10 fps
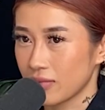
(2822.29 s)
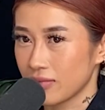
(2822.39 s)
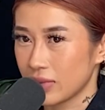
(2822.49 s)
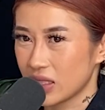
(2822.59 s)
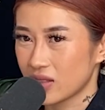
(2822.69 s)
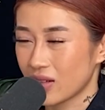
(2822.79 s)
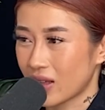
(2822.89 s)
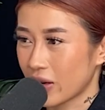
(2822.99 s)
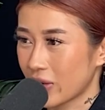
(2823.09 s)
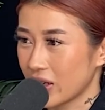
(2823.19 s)
be so
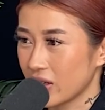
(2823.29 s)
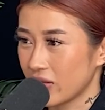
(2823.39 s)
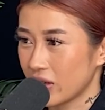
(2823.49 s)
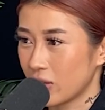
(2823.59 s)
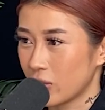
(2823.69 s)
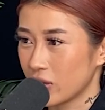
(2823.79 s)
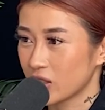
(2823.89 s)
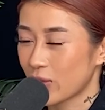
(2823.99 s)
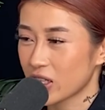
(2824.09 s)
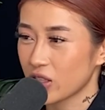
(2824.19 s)
like ready available,
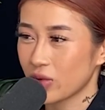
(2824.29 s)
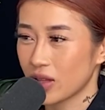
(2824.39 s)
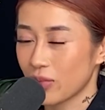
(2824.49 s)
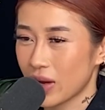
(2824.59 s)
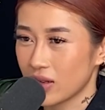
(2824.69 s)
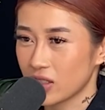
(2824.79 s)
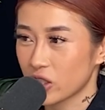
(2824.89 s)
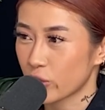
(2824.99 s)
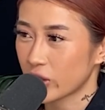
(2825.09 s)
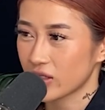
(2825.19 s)
especially when the men
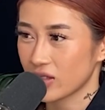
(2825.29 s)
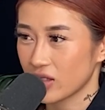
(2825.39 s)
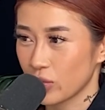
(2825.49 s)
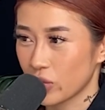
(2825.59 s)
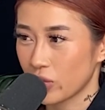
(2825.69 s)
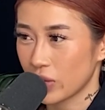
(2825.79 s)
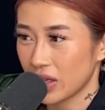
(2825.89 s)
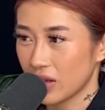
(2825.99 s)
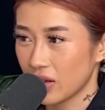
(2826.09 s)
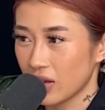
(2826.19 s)
just wants to sleep with
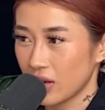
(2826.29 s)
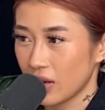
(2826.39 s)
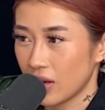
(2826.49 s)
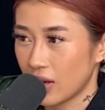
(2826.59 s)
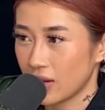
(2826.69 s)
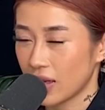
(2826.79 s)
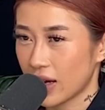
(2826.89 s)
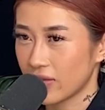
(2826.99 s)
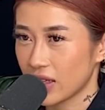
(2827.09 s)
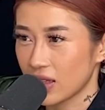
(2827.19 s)
me and they
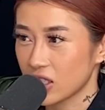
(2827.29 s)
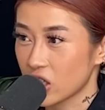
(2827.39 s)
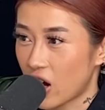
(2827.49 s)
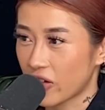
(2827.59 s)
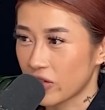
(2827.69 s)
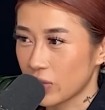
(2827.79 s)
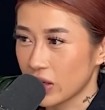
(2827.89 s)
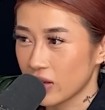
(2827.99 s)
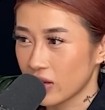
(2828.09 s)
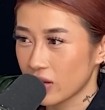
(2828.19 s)
have nothing to offer
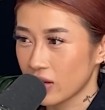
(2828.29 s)
me.